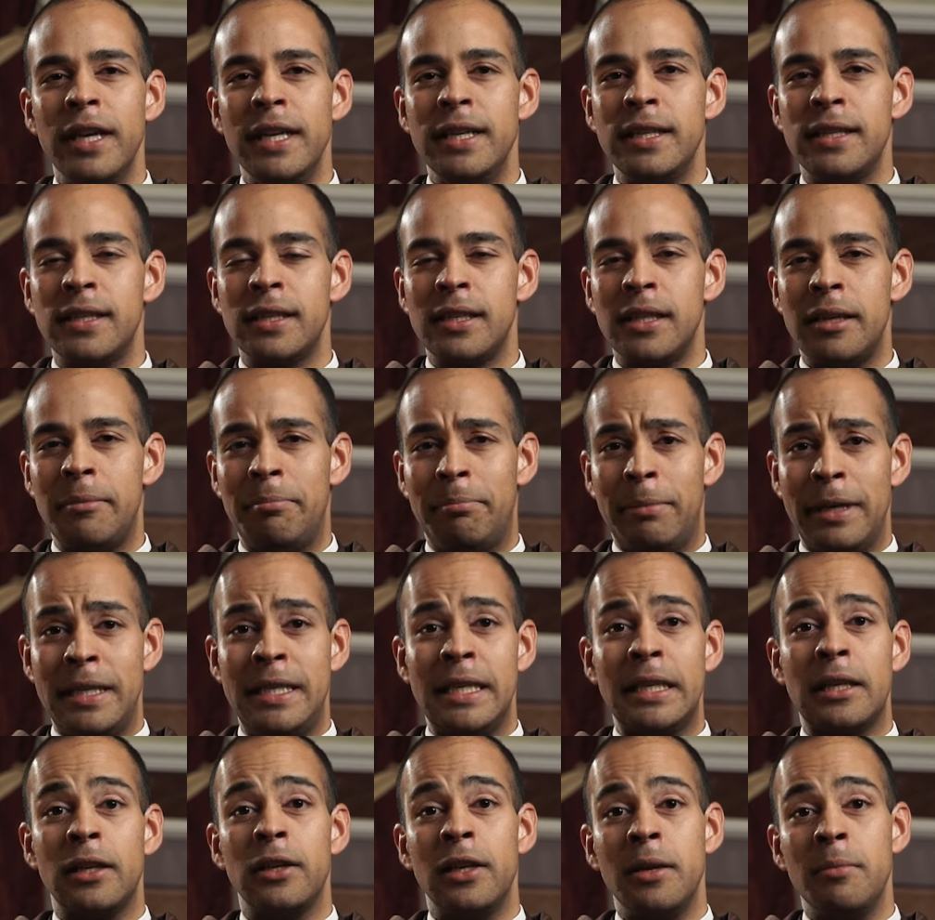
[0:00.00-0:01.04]
is
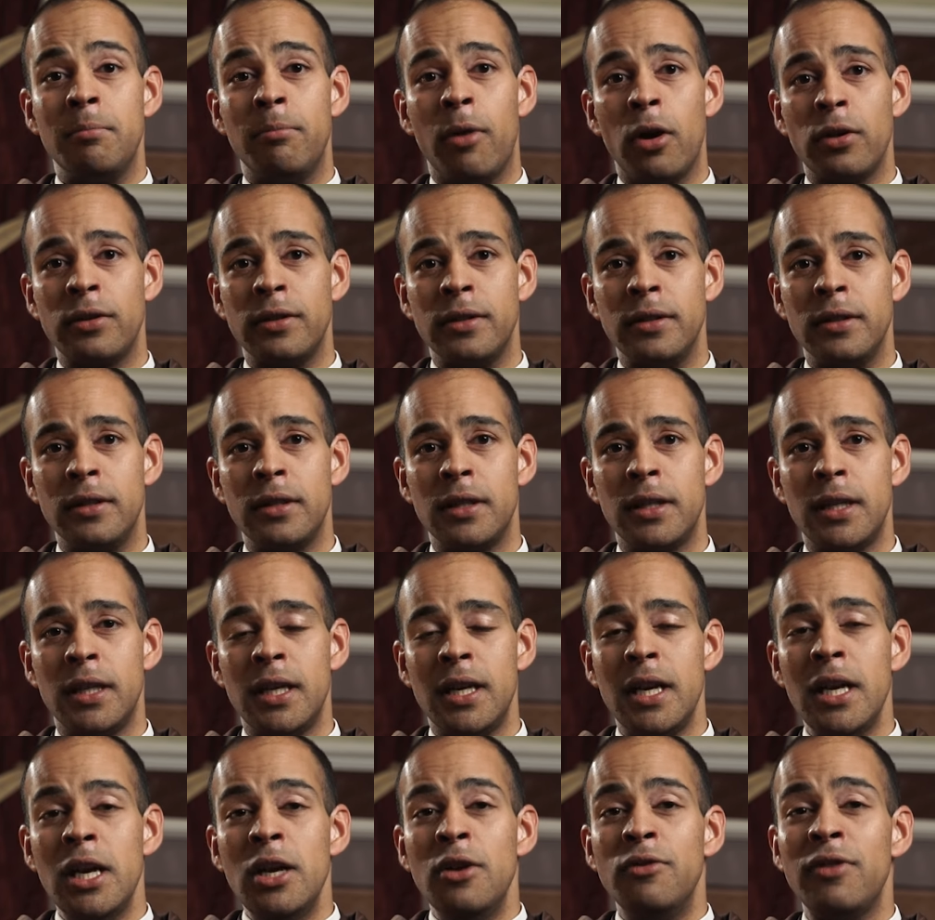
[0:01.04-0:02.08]
particularly important
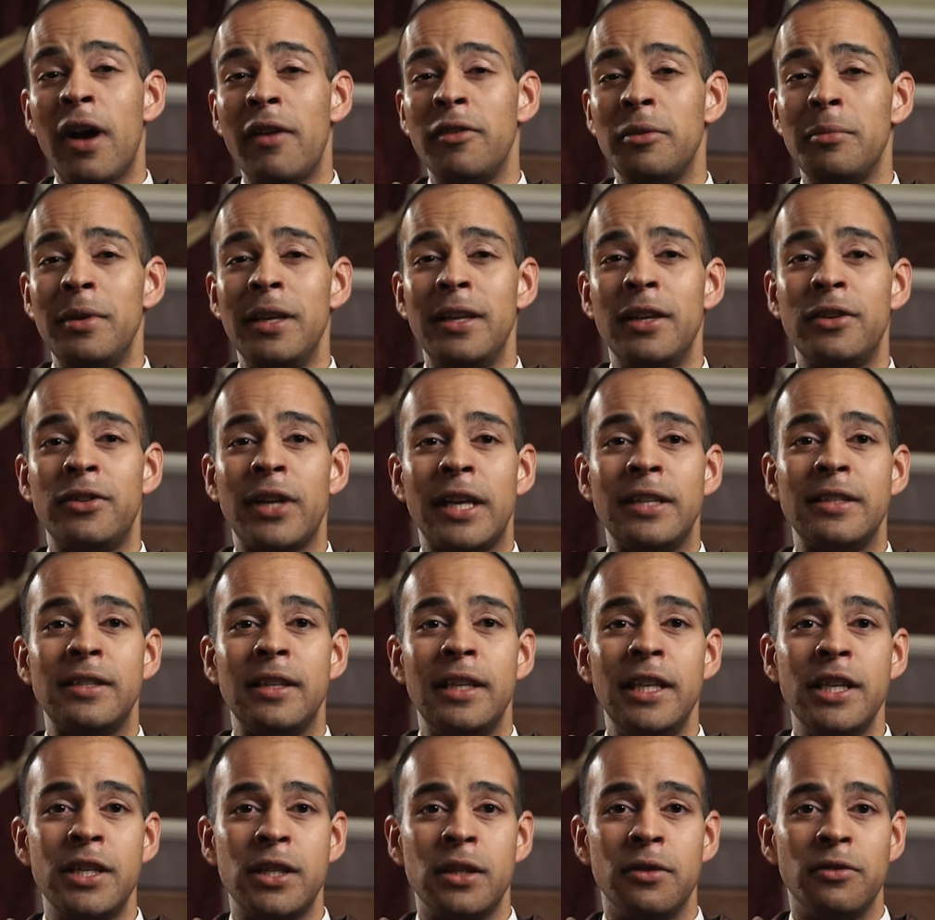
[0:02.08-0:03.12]
for having made a
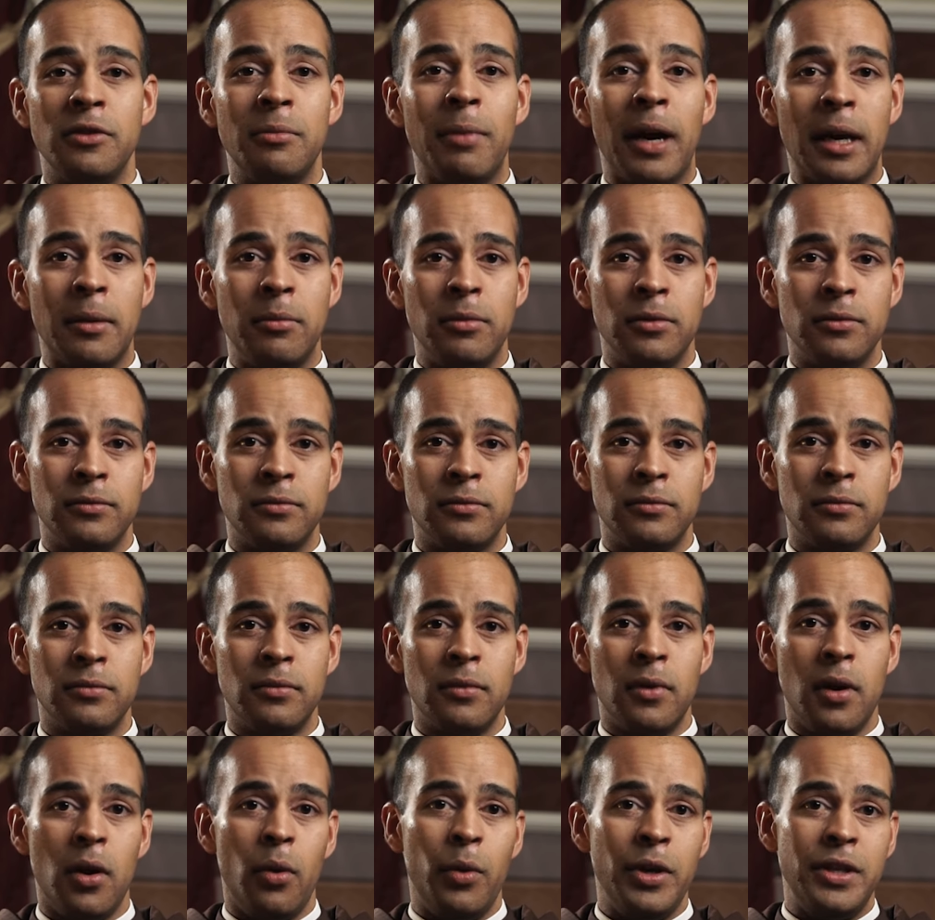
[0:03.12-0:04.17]
translation of the Bible,
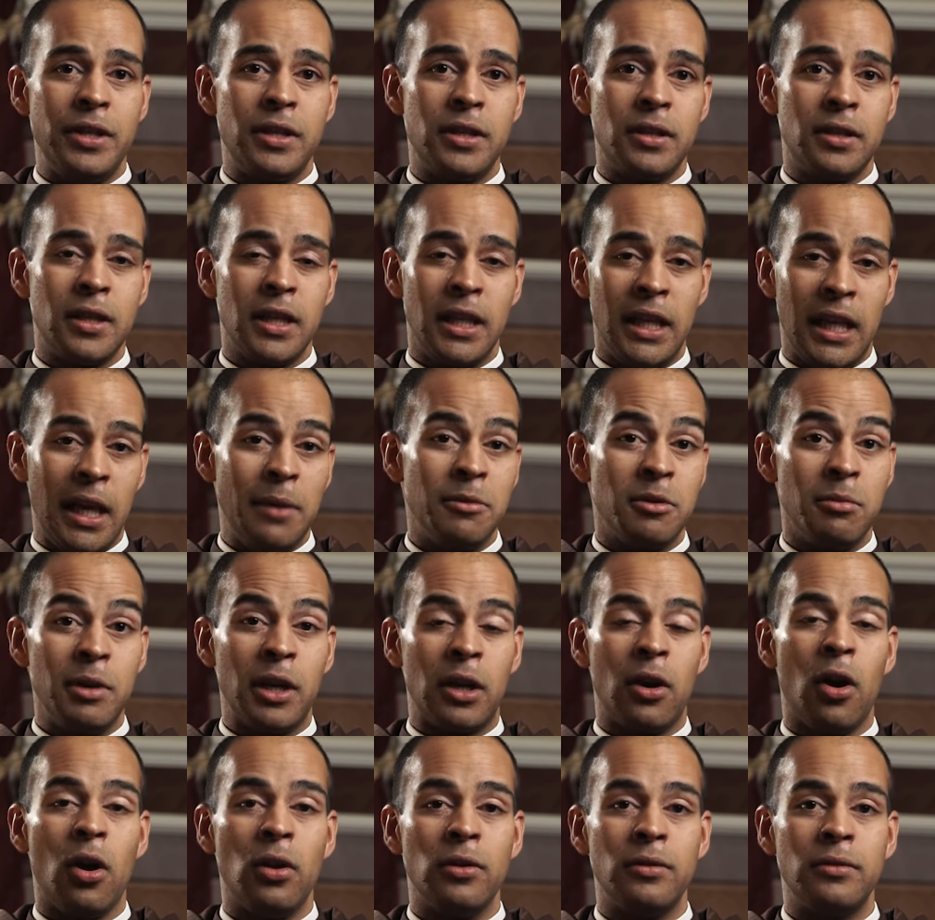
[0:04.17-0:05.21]
which came to be
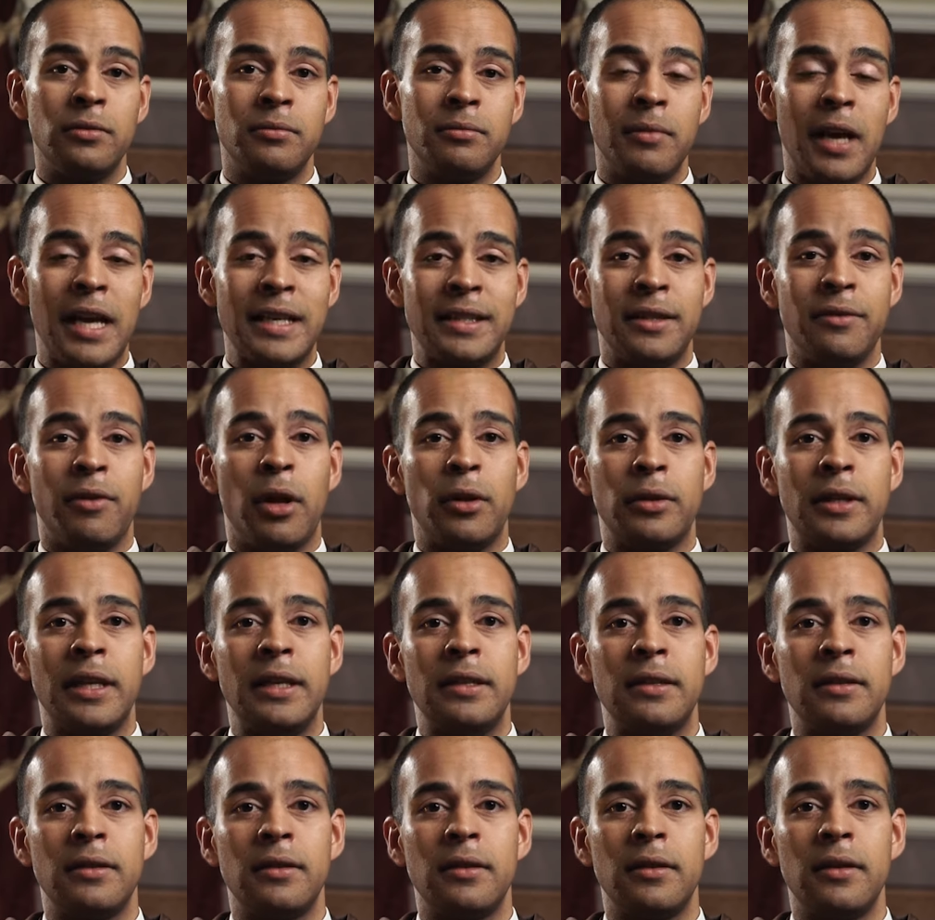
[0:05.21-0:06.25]
called as the
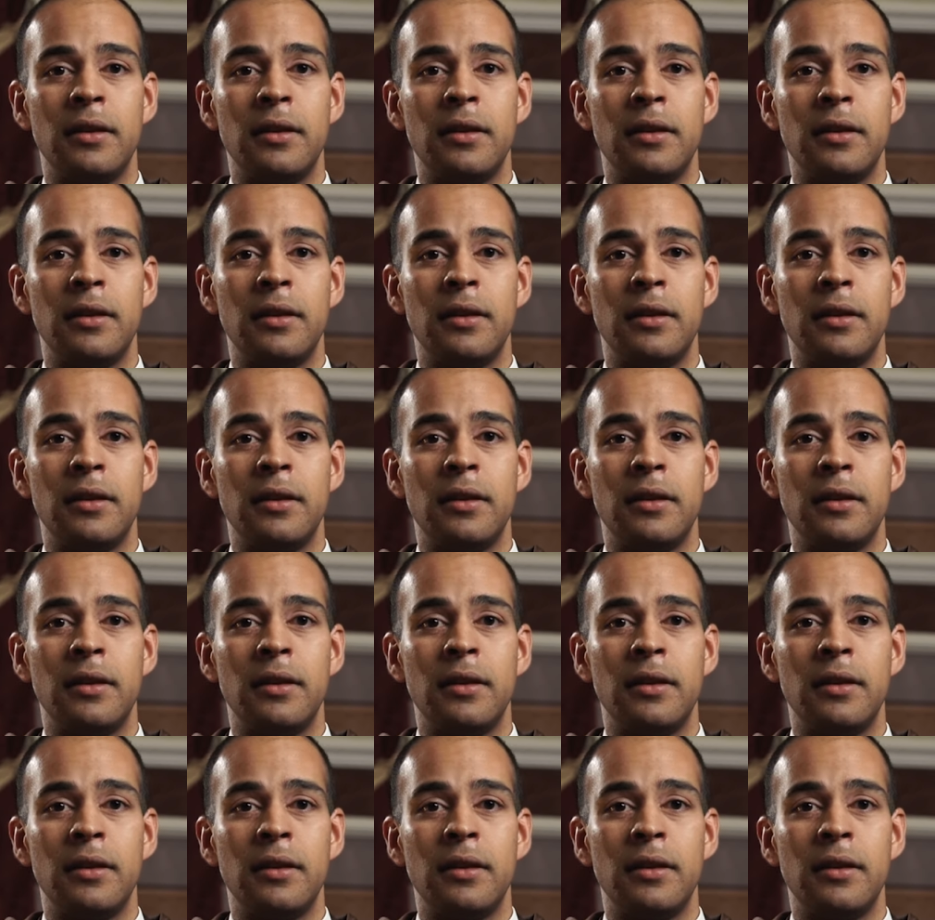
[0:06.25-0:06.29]
Vulgate.